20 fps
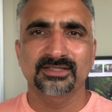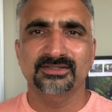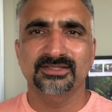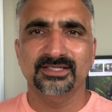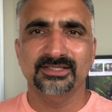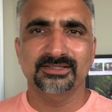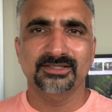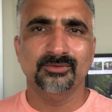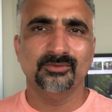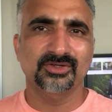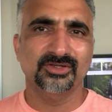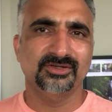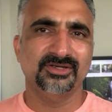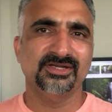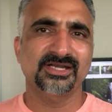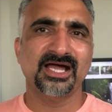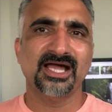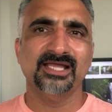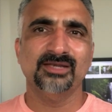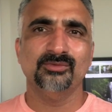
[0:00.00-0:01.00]

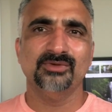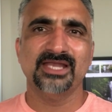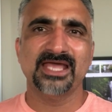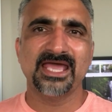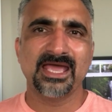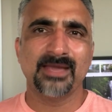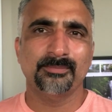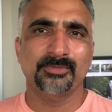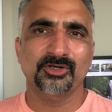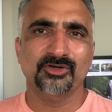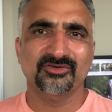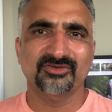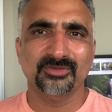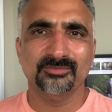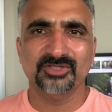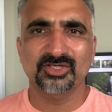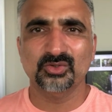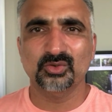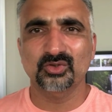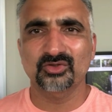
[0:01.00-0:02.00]
denial will happen or
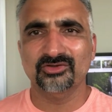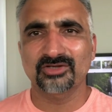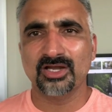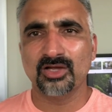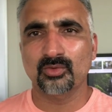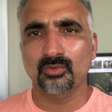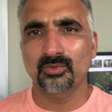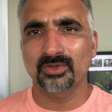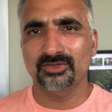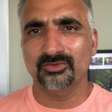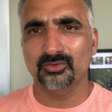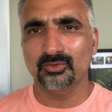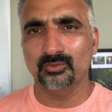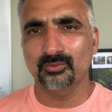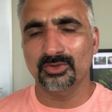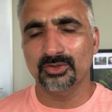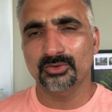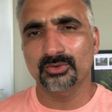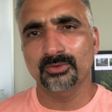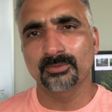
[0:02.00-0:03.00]
something goes wrong, what you
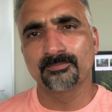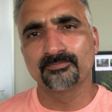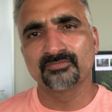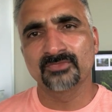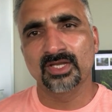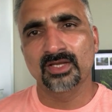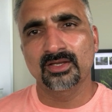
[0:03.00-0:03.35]
will do.